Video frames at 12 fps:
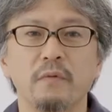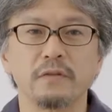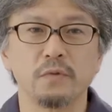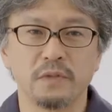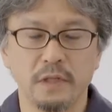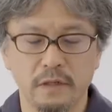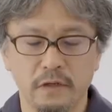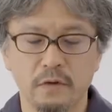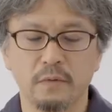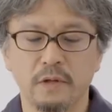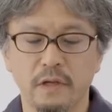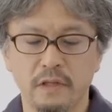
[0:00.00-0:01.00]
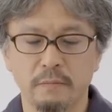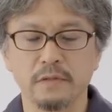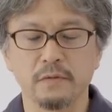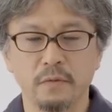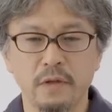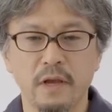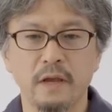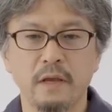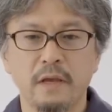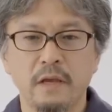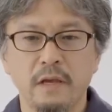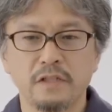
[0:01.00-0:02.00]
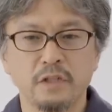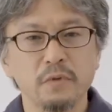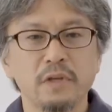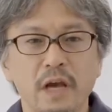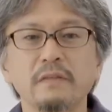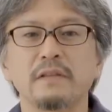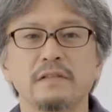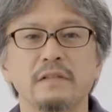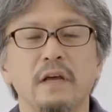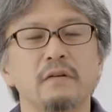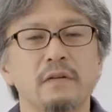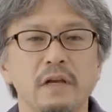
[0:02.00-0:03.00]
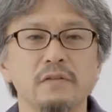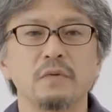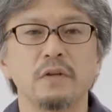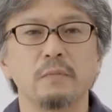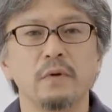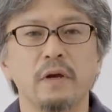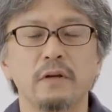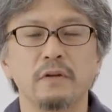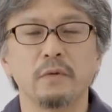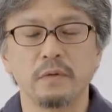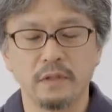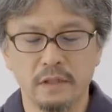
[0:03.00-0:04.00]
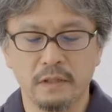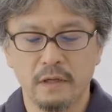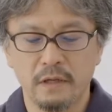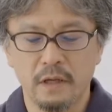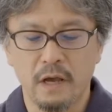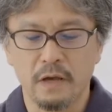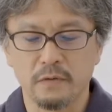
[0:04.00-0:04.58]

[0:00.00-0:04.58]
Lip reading: You're also able to aim using the L and R sticks, so you can play in a style that works for you.